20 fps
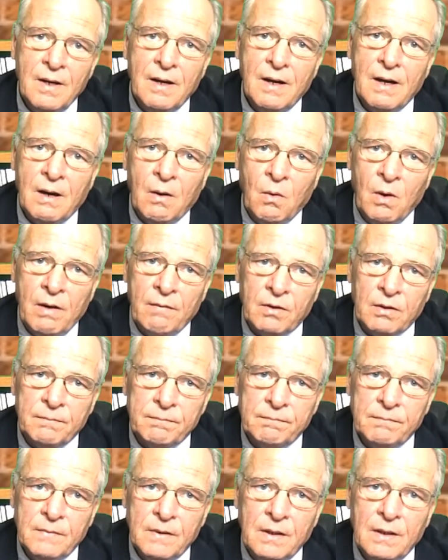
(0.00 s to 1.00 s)
However,
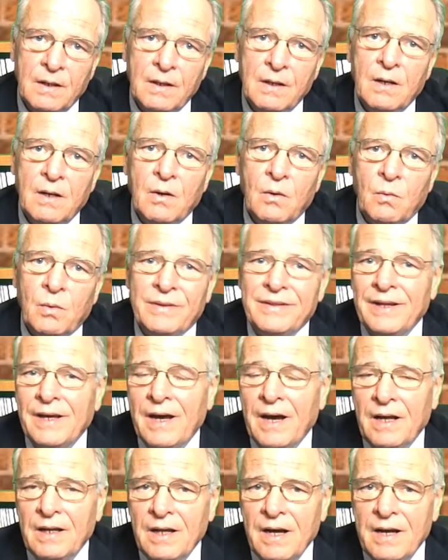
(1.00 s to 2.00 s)
with the
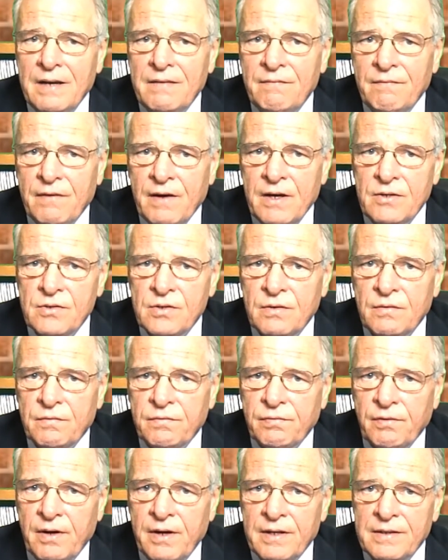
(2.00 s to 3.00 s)
Allied invasion of
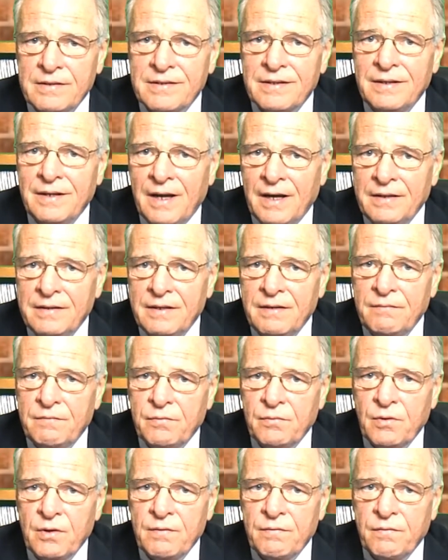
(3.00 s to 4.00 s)
France in
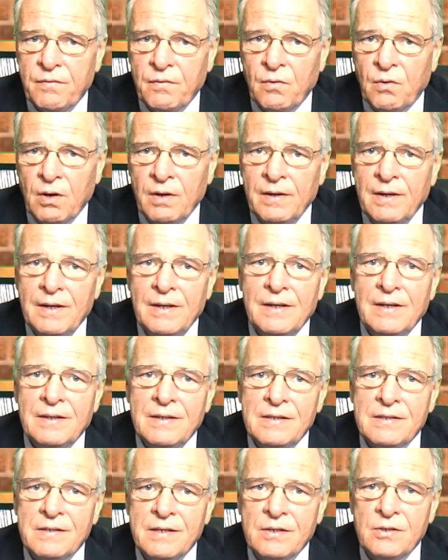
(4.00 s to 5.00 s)
1944,
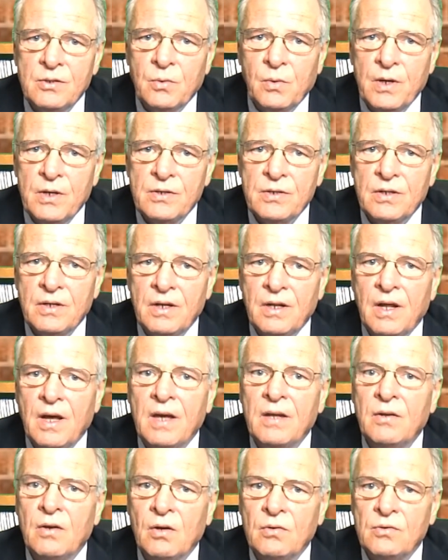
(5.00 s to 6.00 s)
the situation
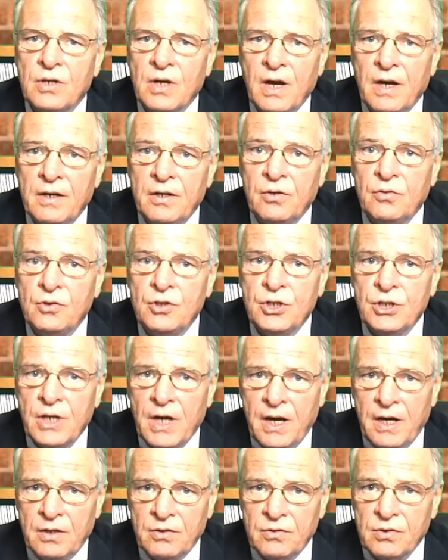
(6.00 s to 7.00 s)
in Indochina
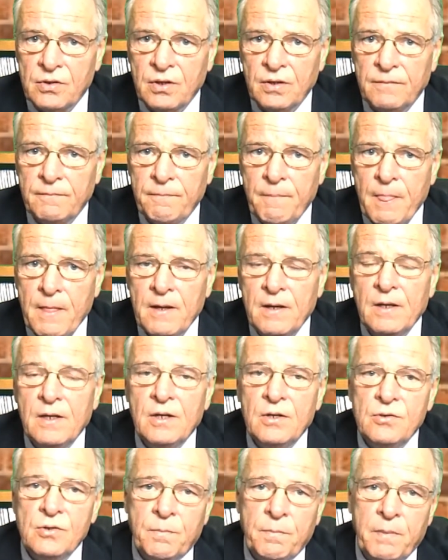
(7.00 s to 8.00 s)
changed.
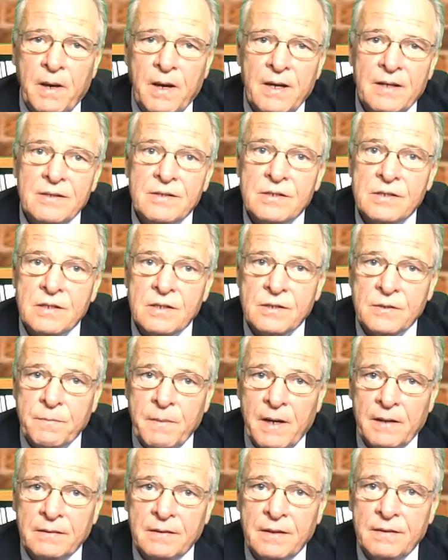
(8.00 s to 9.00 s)
Japan
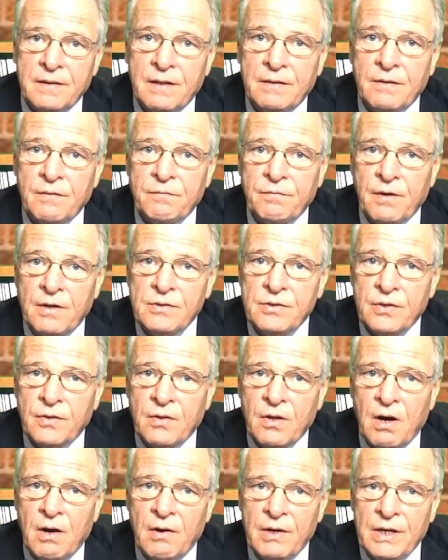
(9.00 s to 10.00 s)
suspected that the French
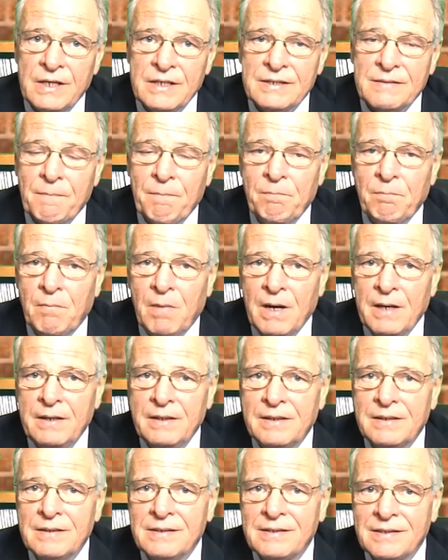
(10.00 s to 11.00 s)
authorities
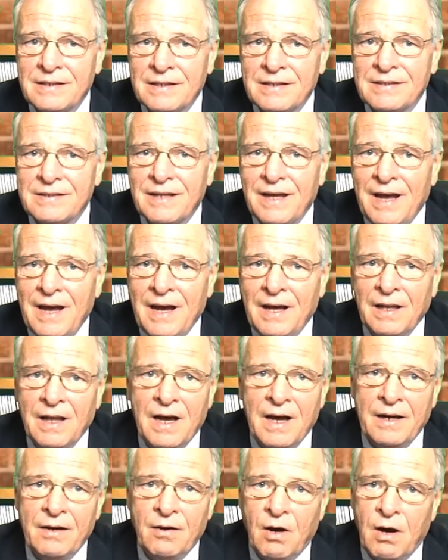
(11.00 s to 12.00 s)
might assist
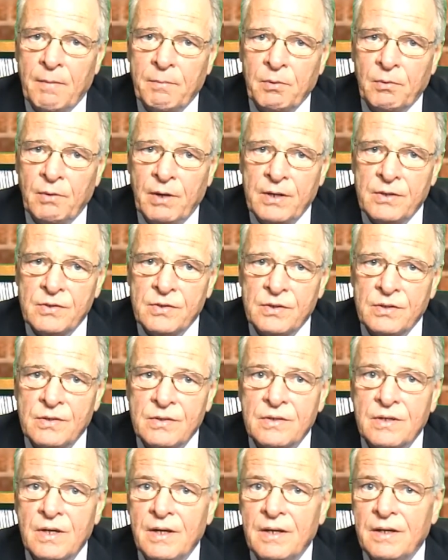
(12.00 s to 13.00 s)
Allied
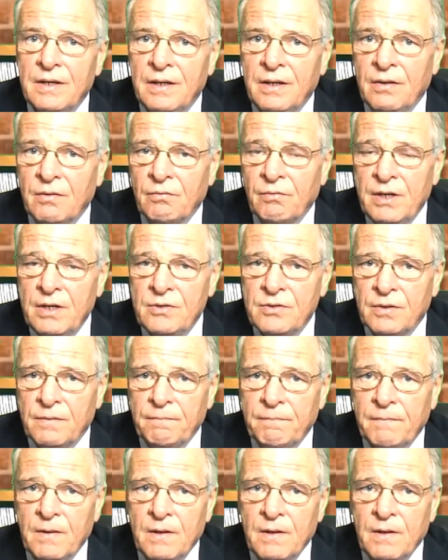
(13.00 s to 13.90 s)
operations in the region.